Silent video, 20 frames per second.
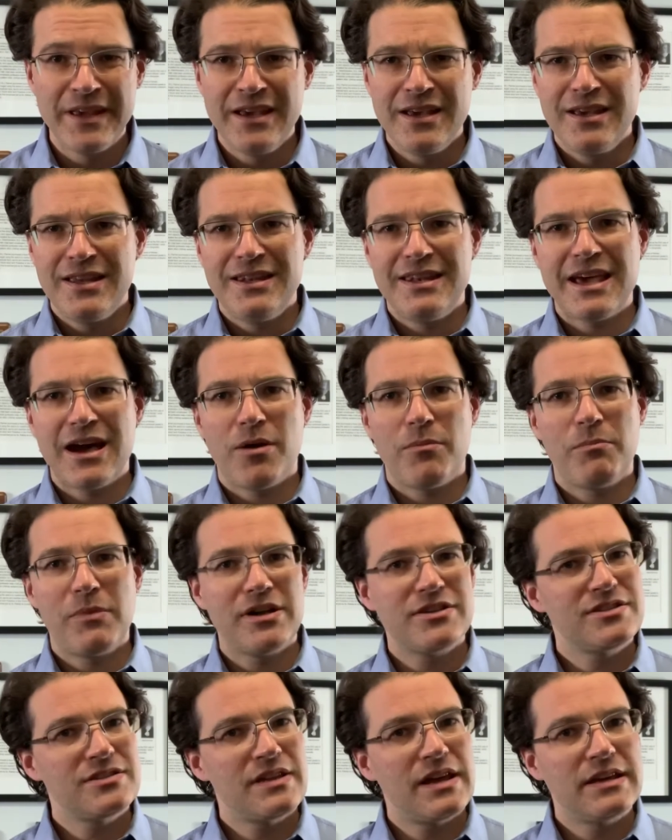Now,
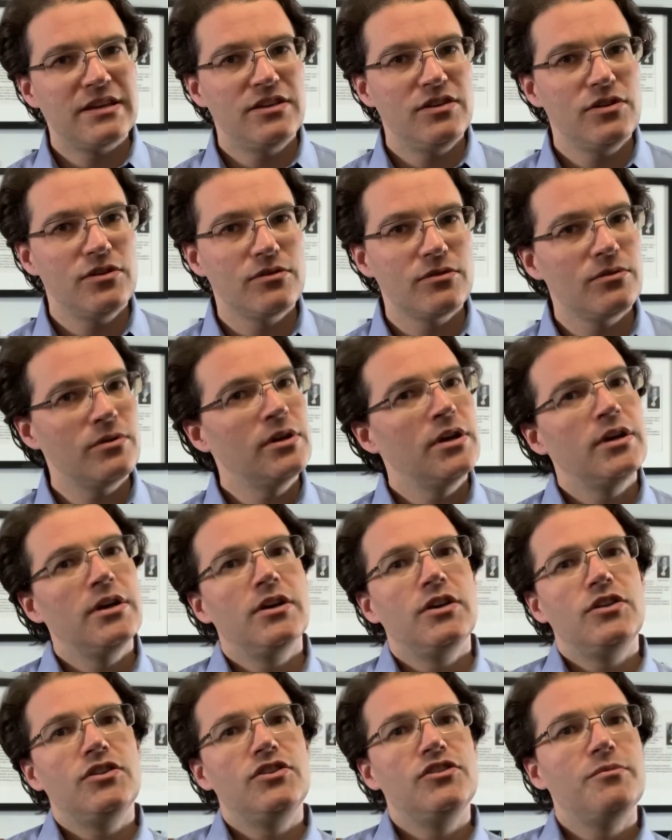much like you
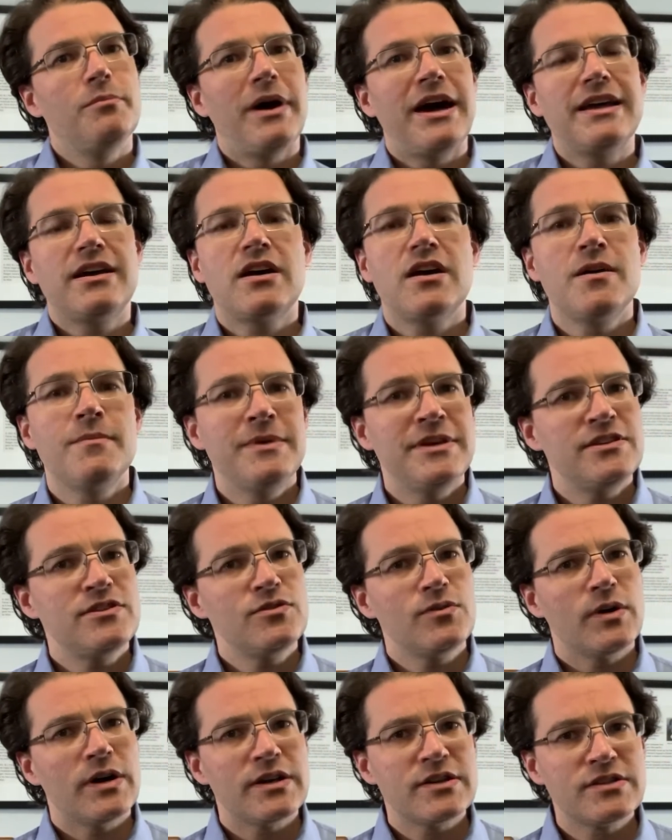might come
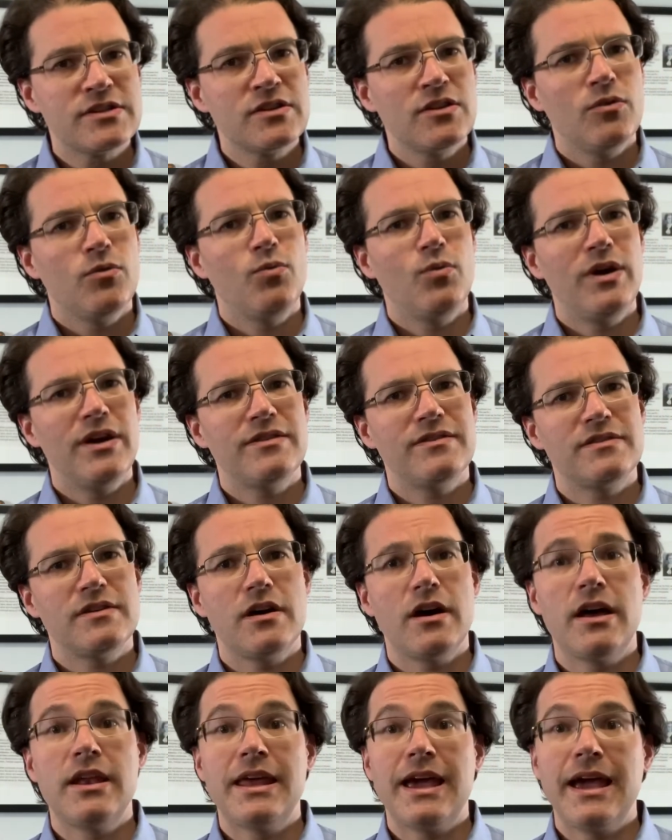into us with
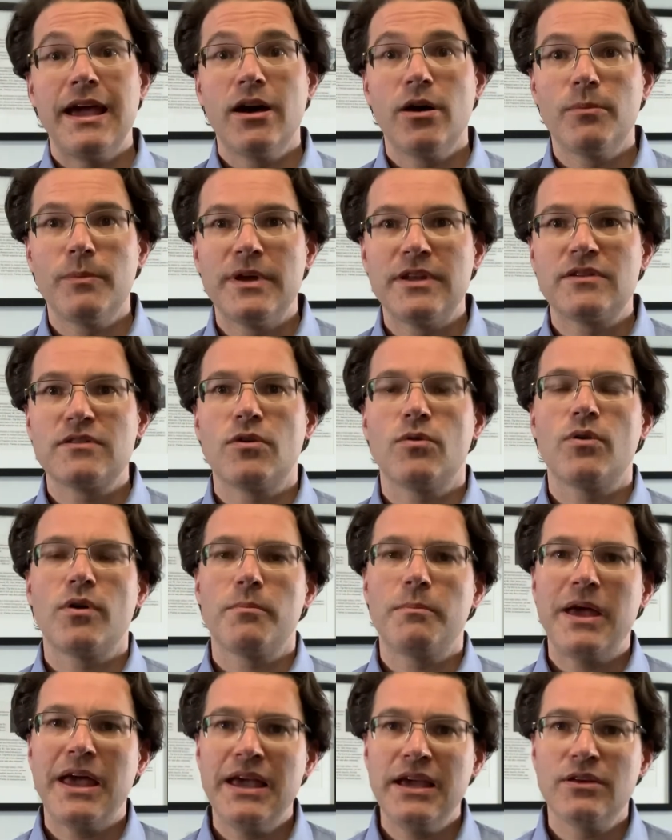an ailment or a
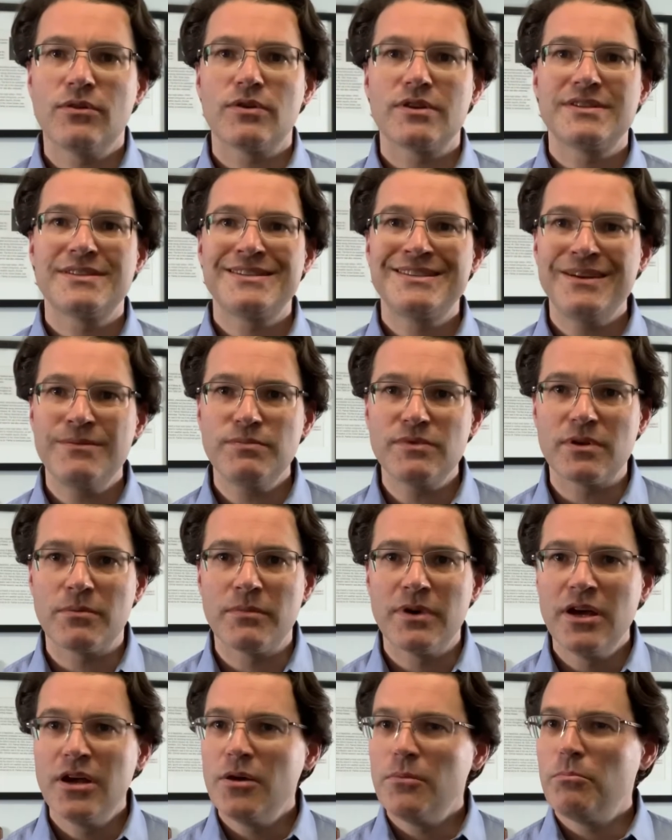pain or a symptom,
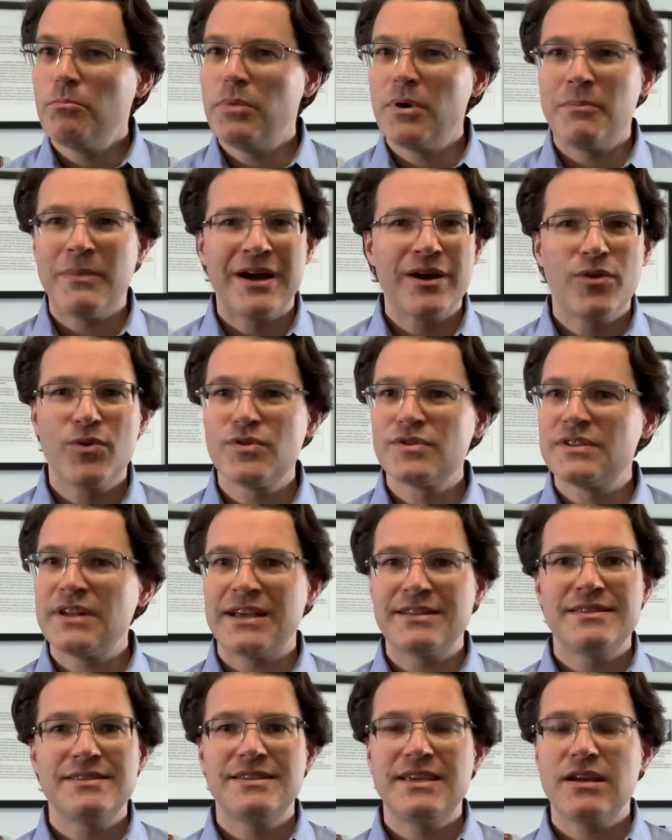but my goal is not
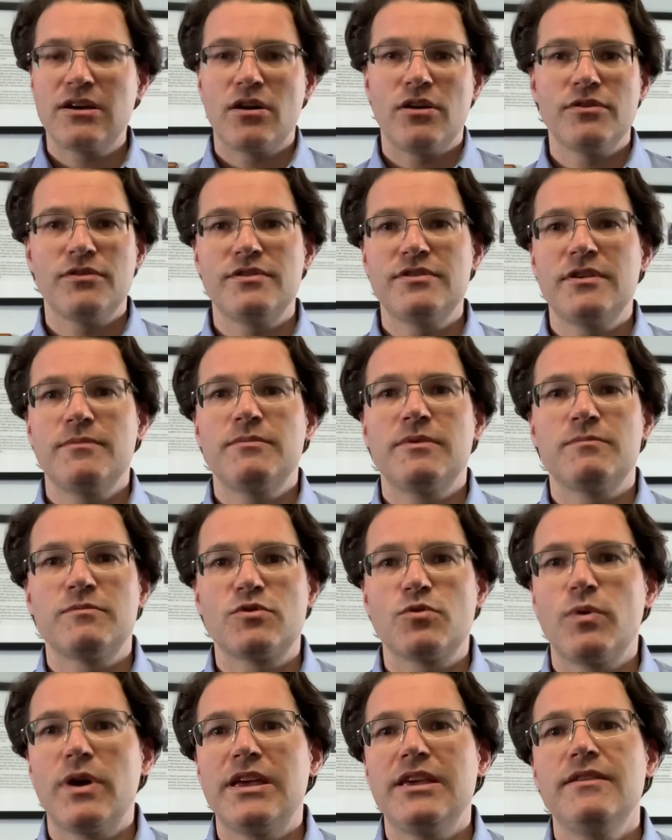to take all your symptoms
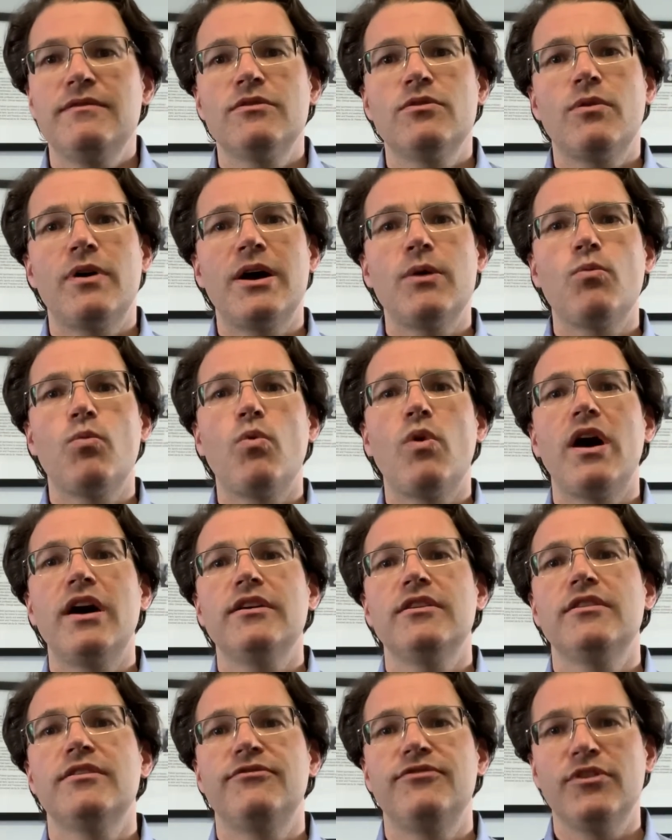away, even though I want
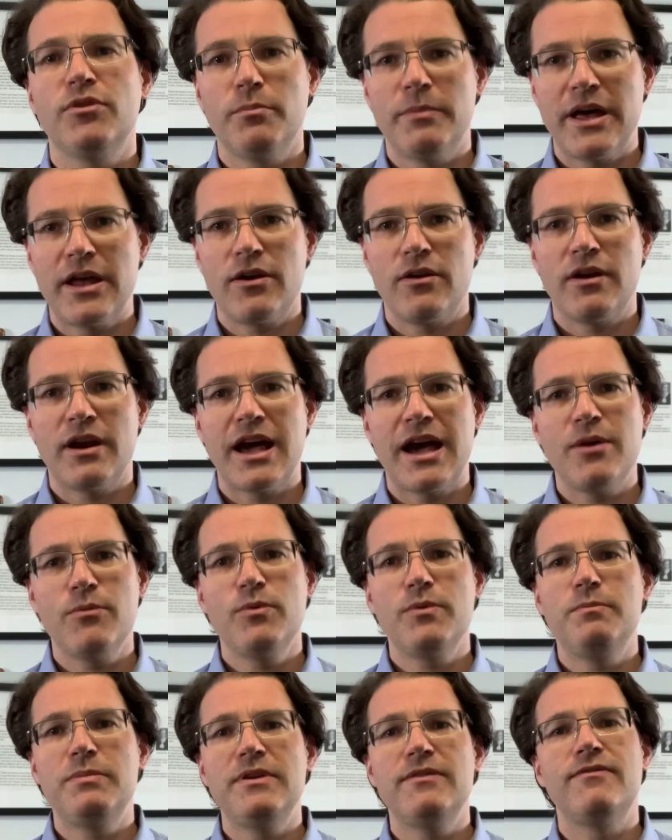you to feel better. And I would
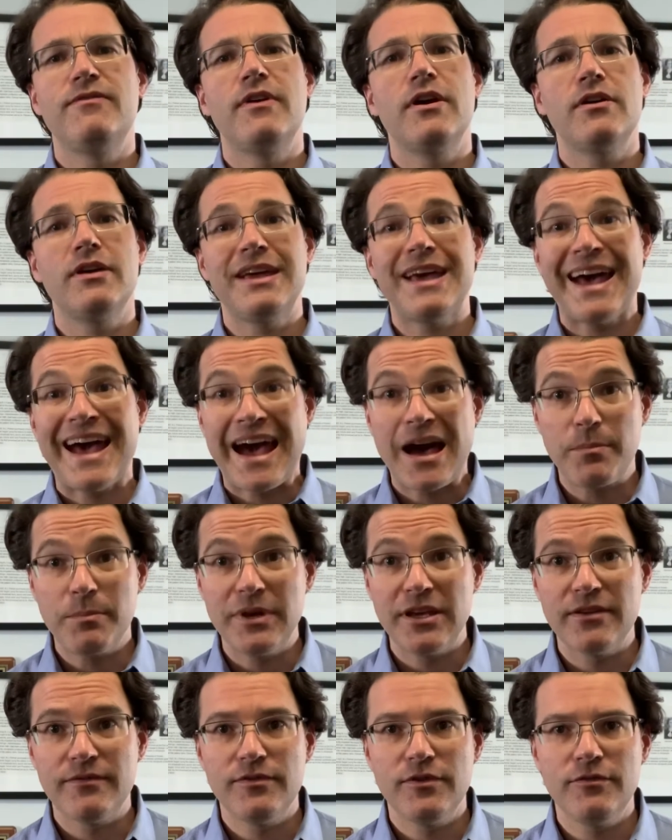be very happy
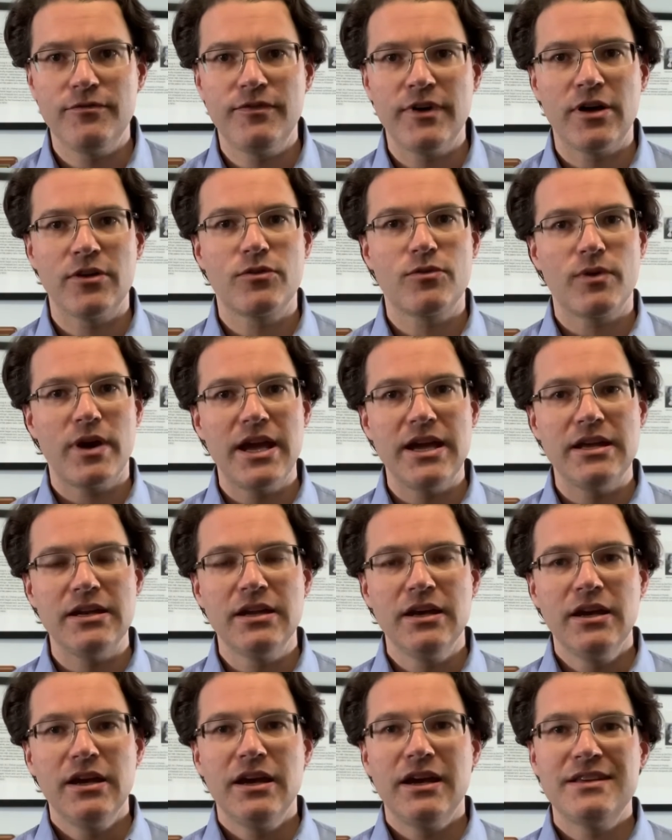if you felt great
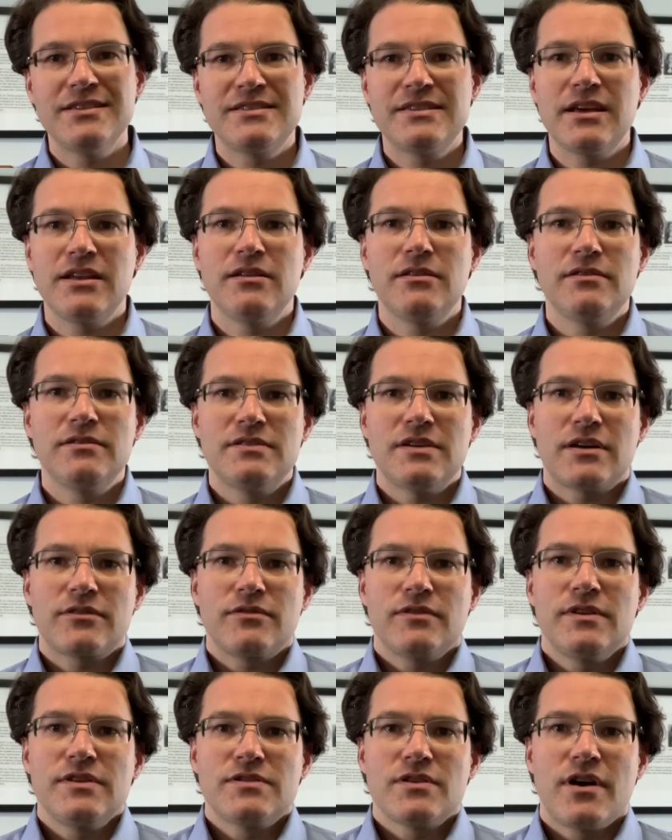and said, Dr.
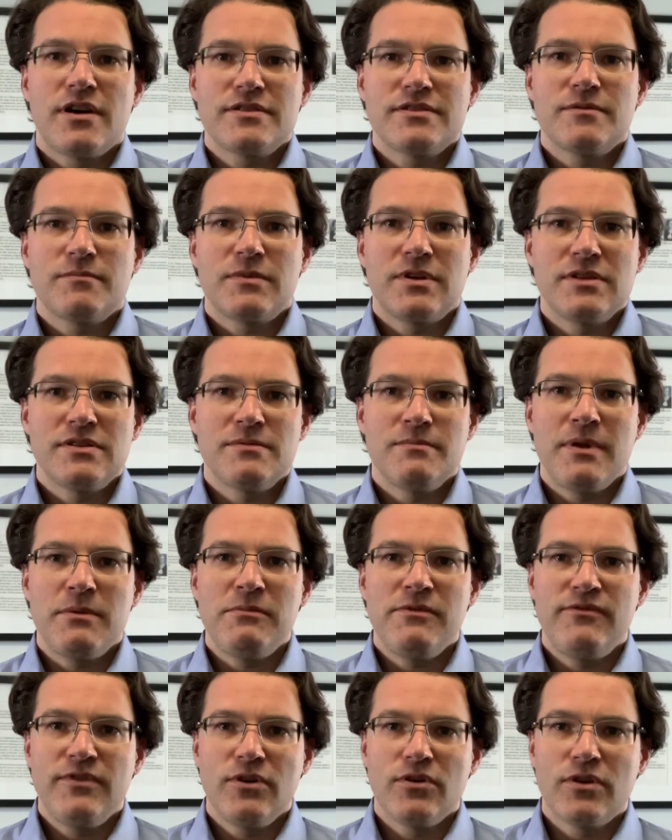Lee's awesome because he made me
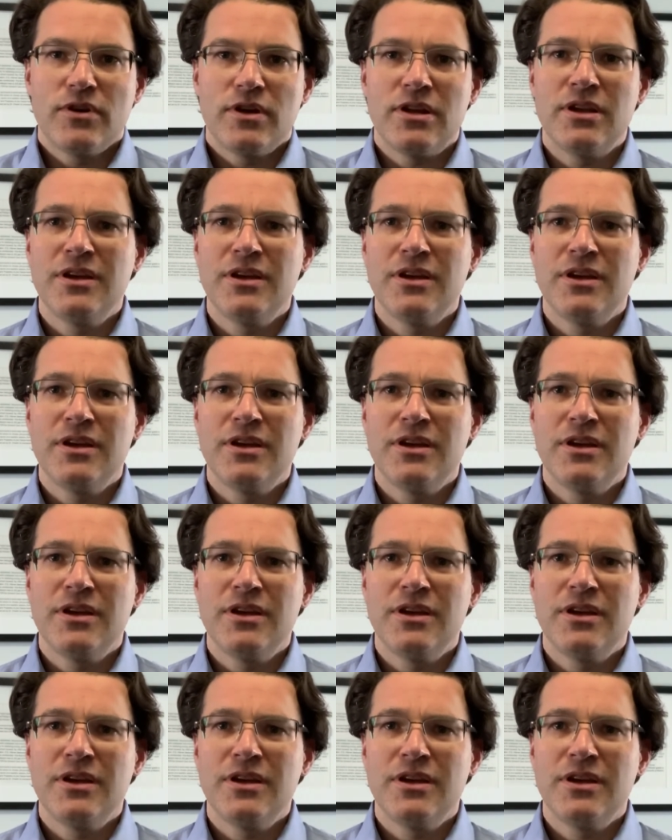feel good.